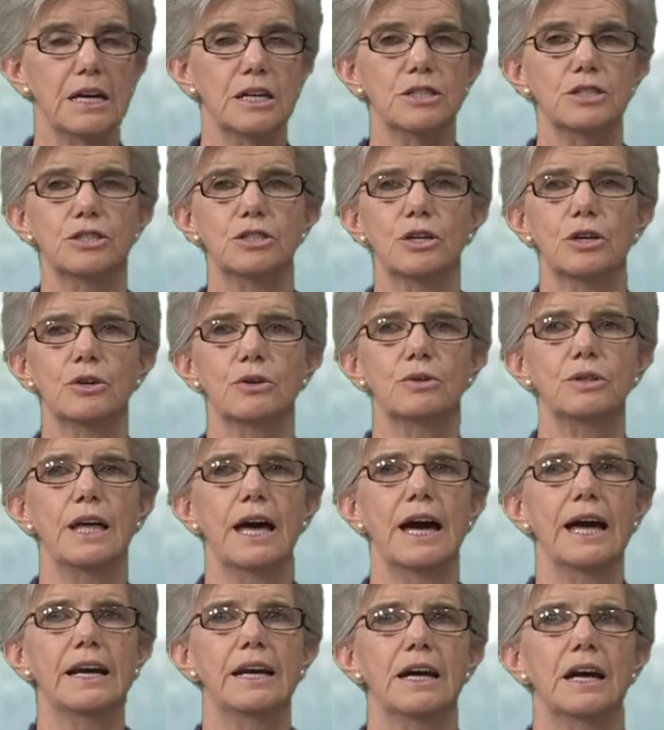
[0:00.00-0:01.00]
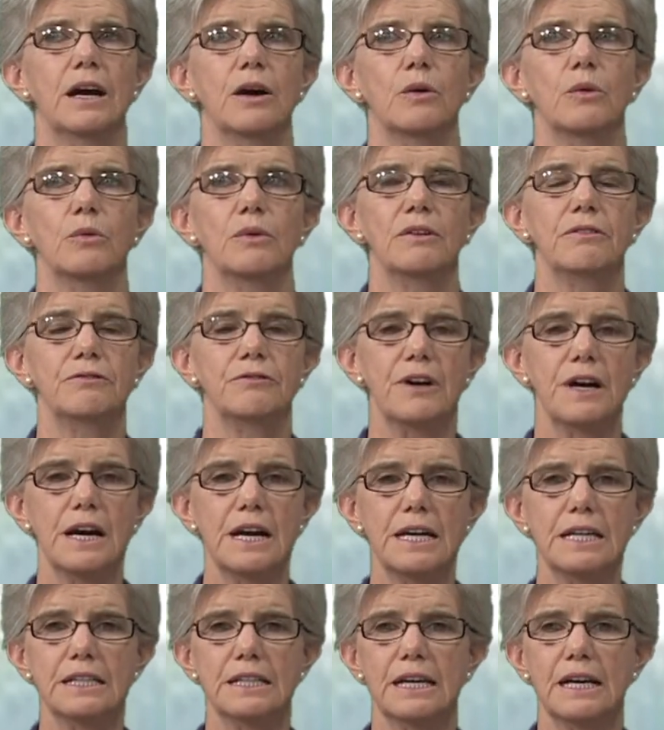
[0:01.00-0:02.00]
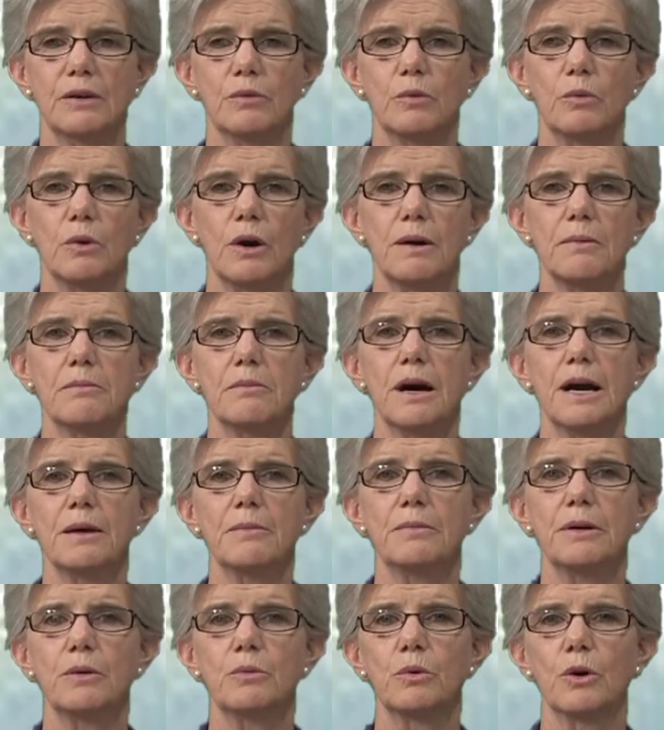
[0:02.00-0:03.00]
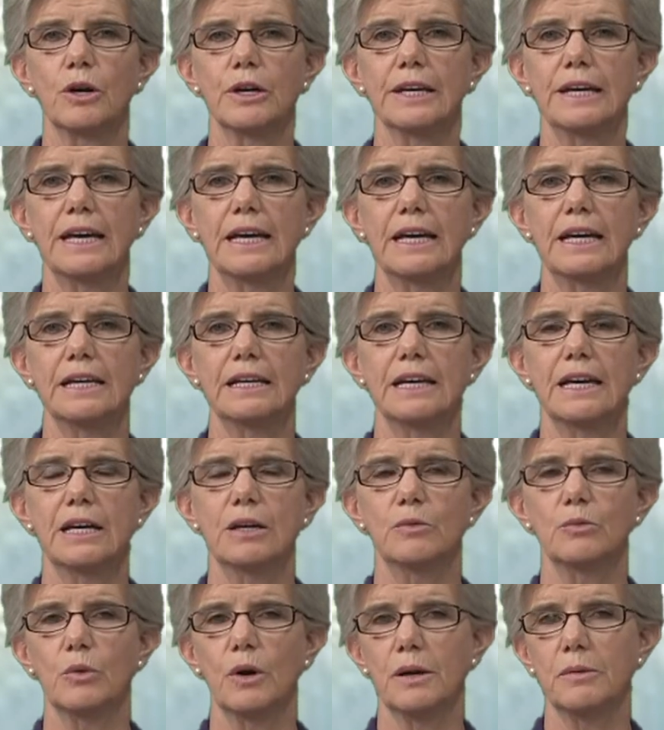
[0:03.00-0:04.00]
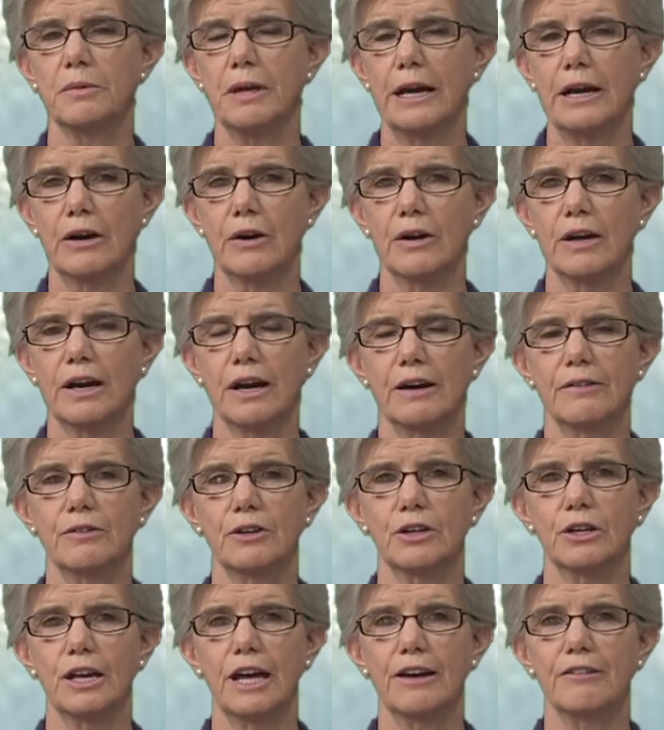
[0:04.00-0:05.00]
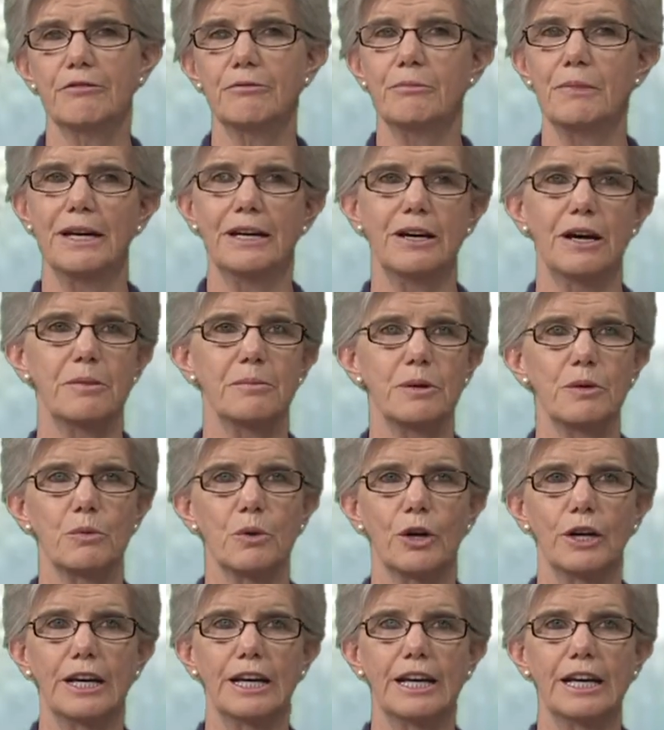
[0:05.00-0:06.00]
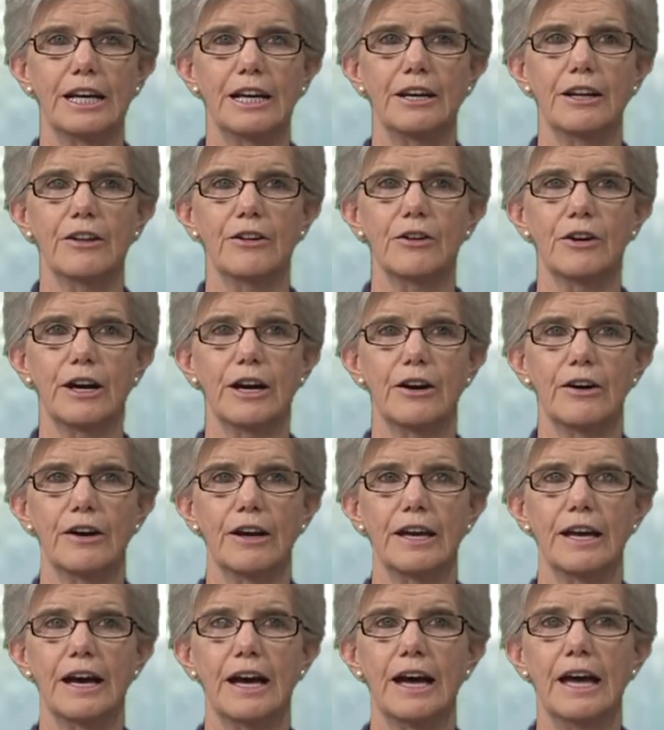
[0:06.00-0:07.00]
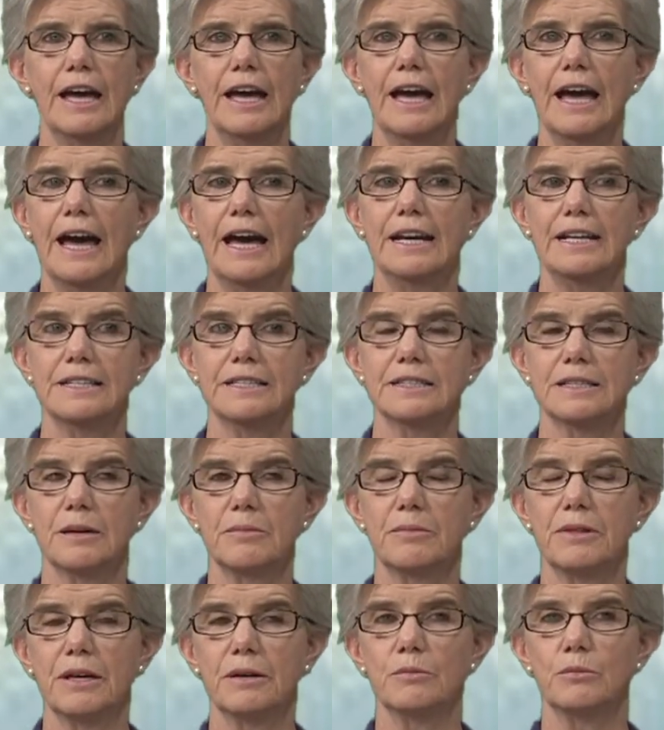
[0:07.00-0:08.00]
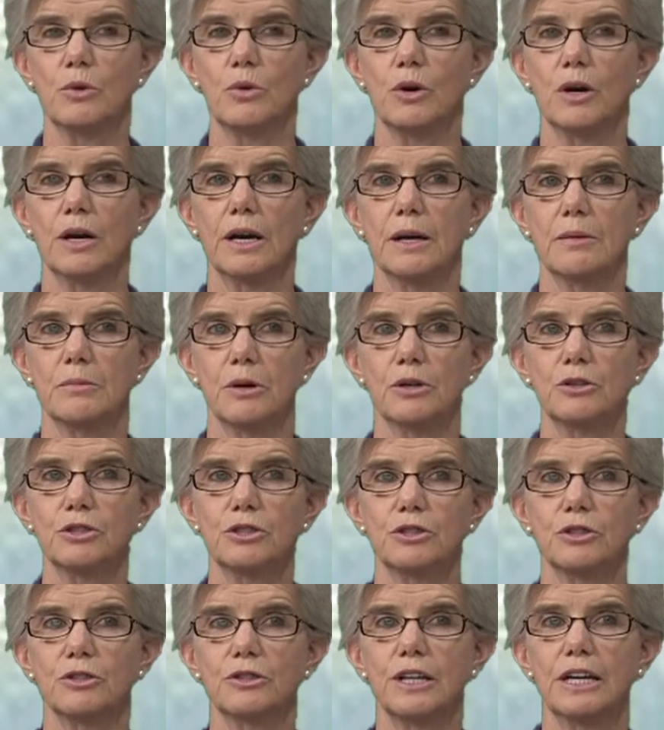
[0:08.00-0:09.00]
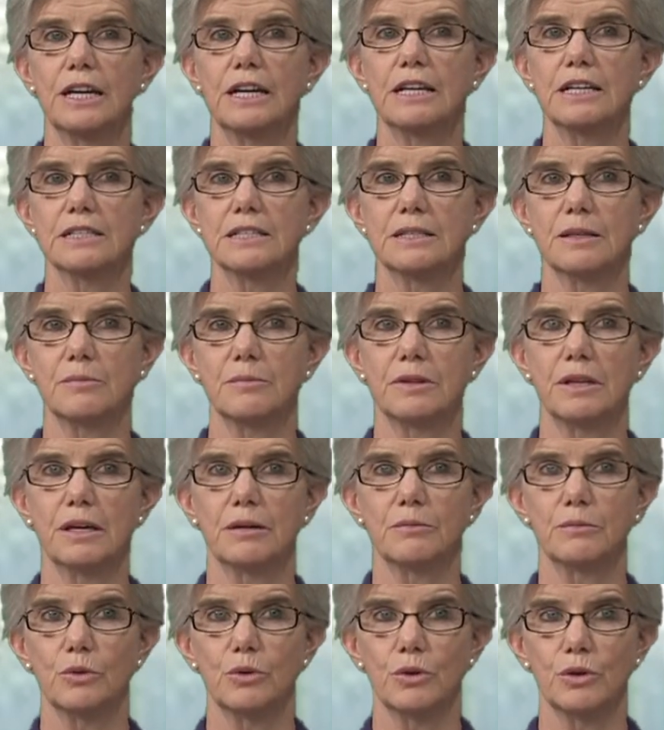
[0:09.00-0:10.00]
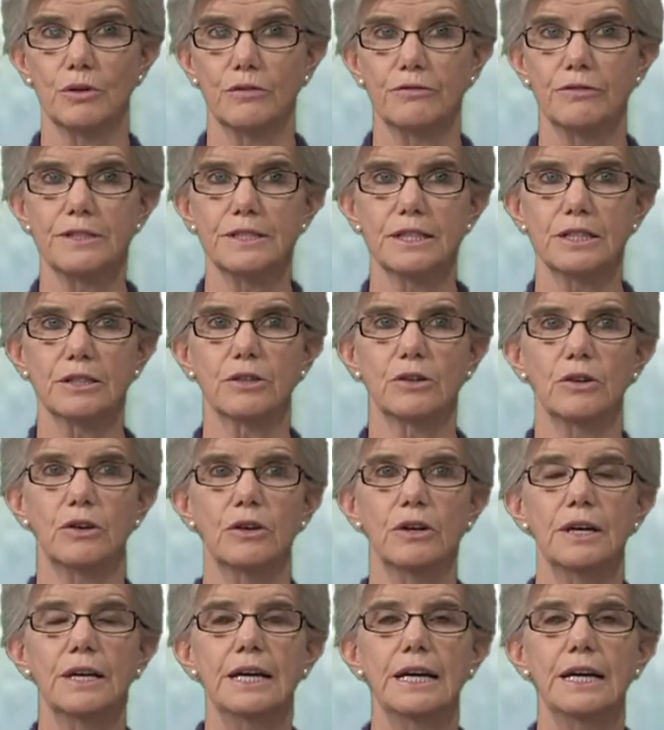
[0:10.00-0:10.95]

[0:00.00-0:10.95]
So that we find that what might be working in one area of your life may not be working in another area, and it's something more emotional than it is something more physical.